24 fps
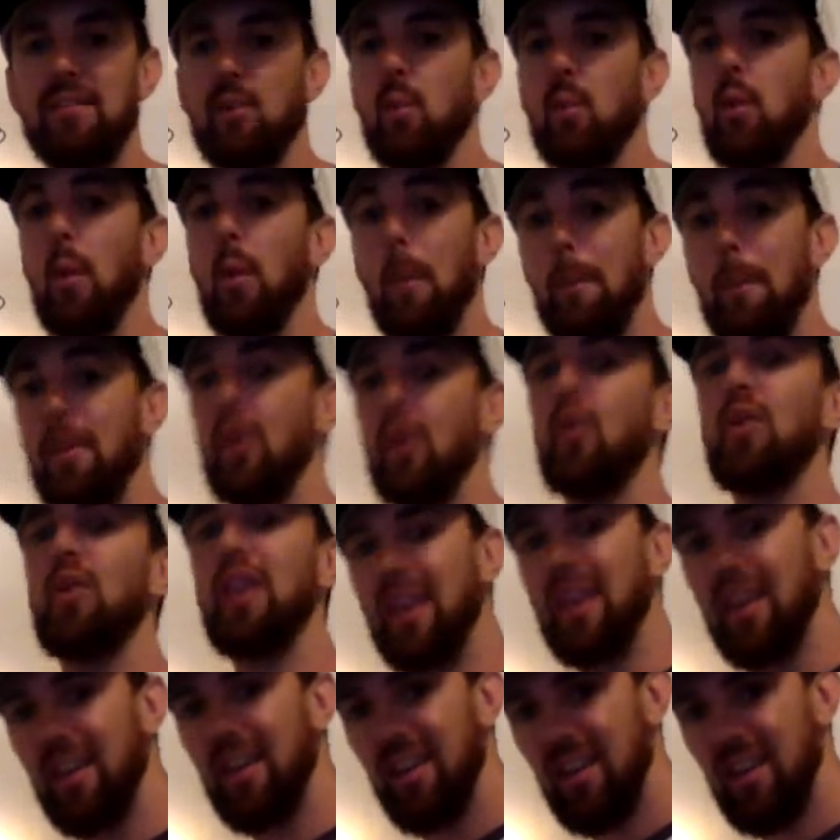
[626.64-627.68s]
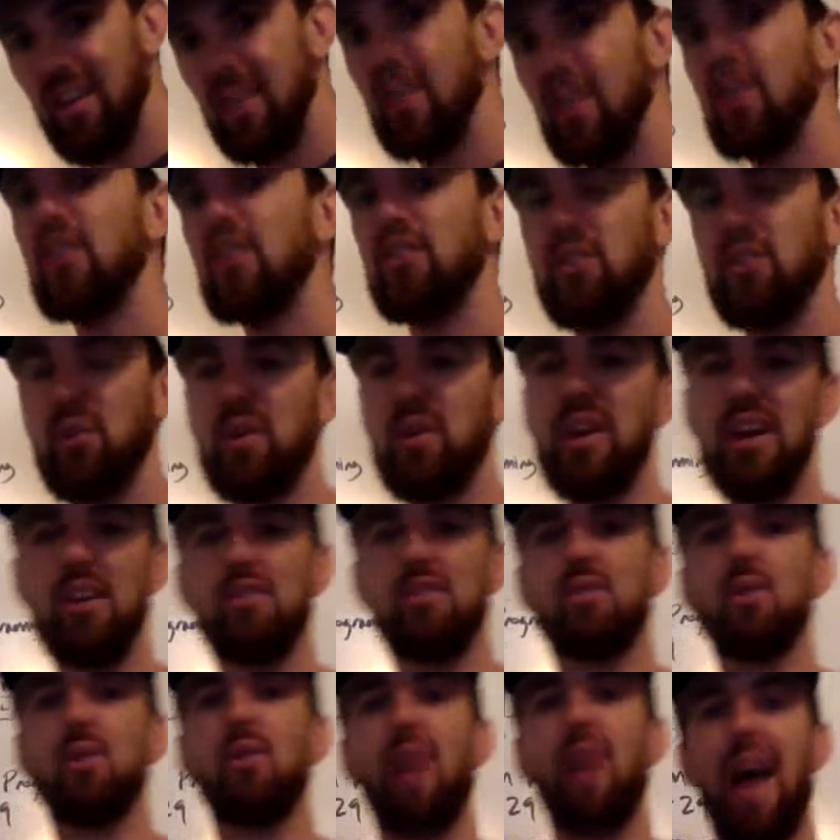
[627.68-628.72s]
that we're building to get
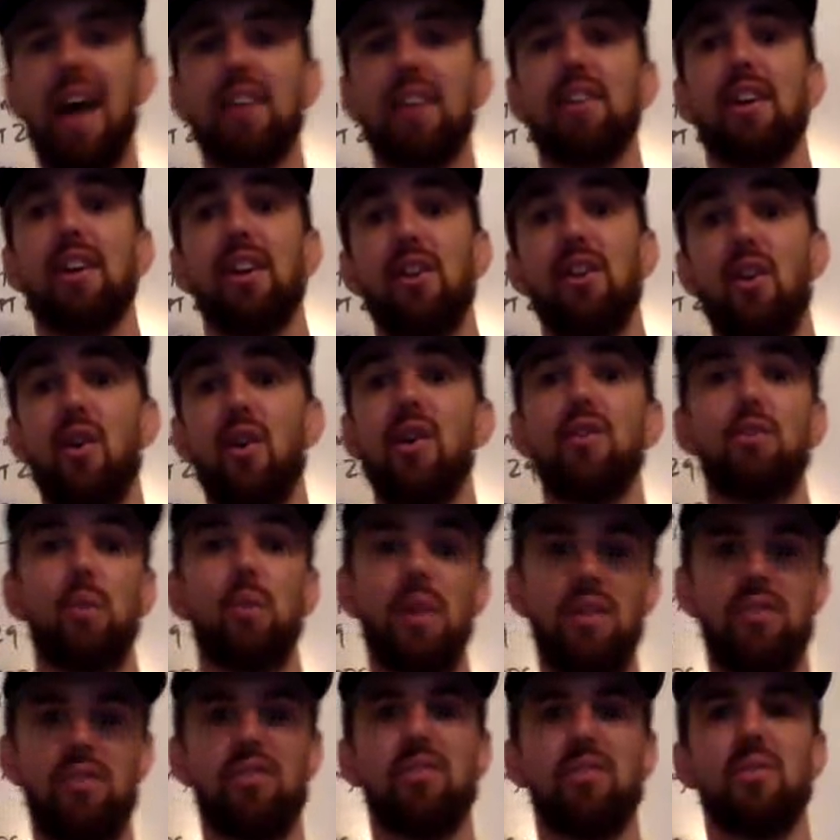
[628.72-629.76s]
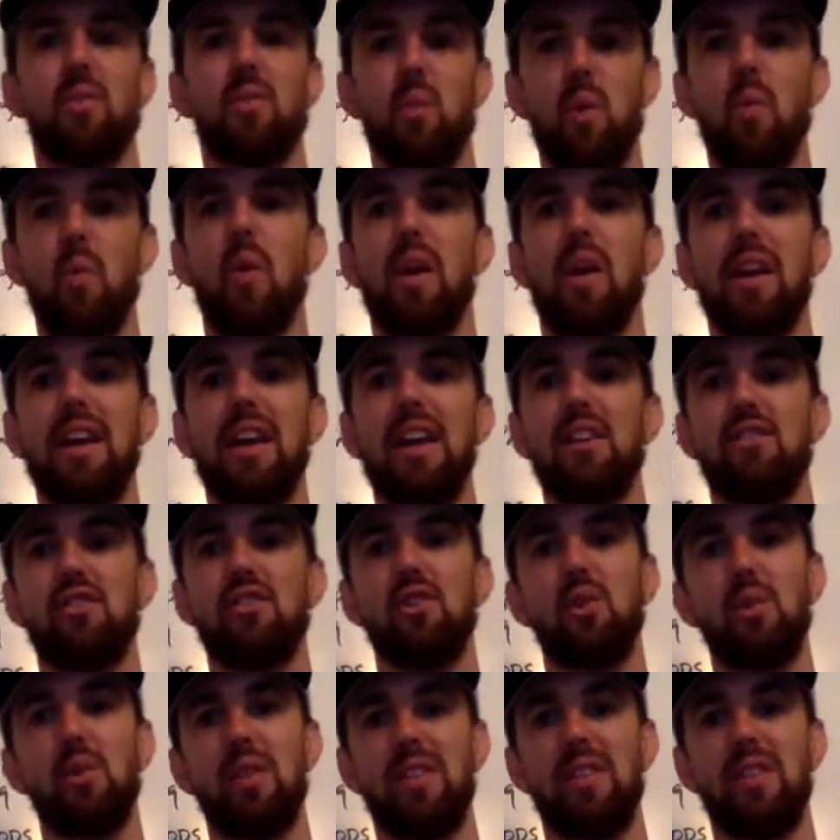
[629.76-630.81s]
to lactic endurance, which we want to get to,
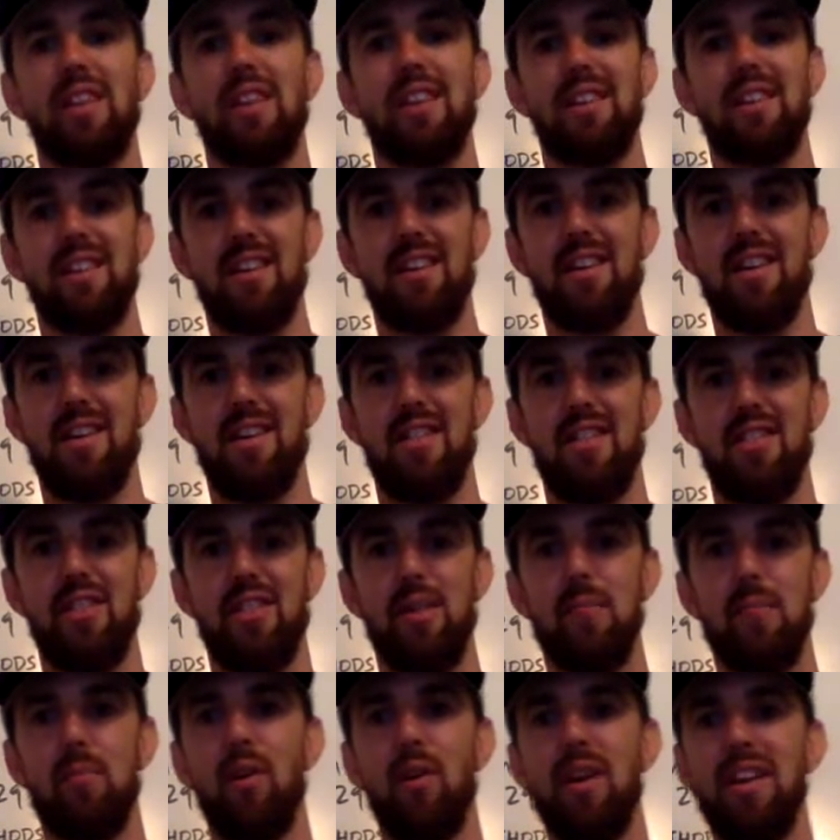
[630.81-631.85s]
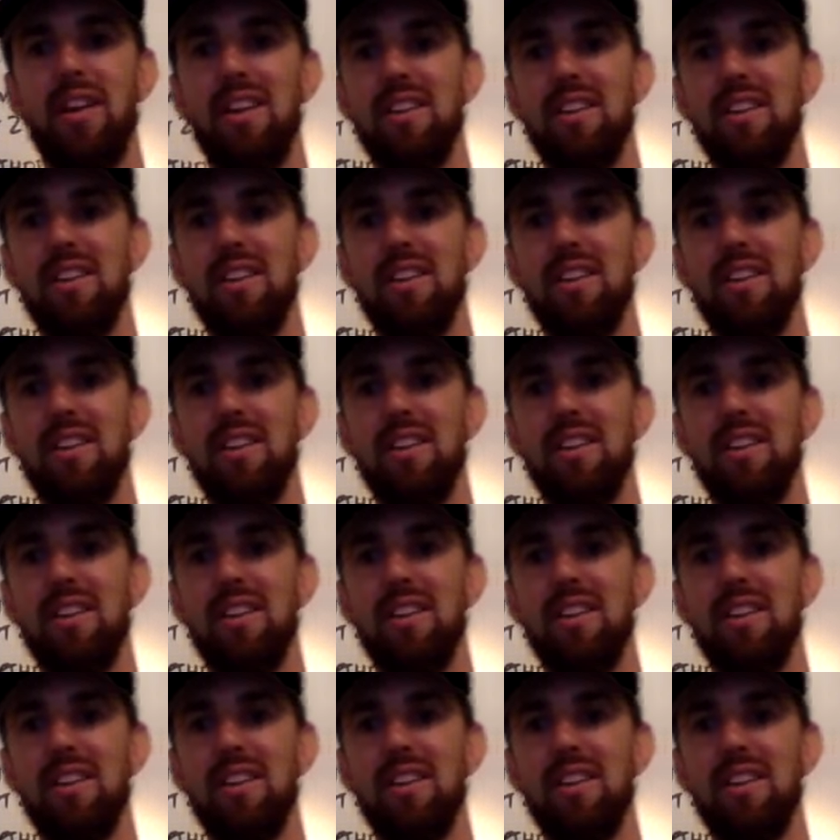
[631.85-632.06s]
and then they'll blend,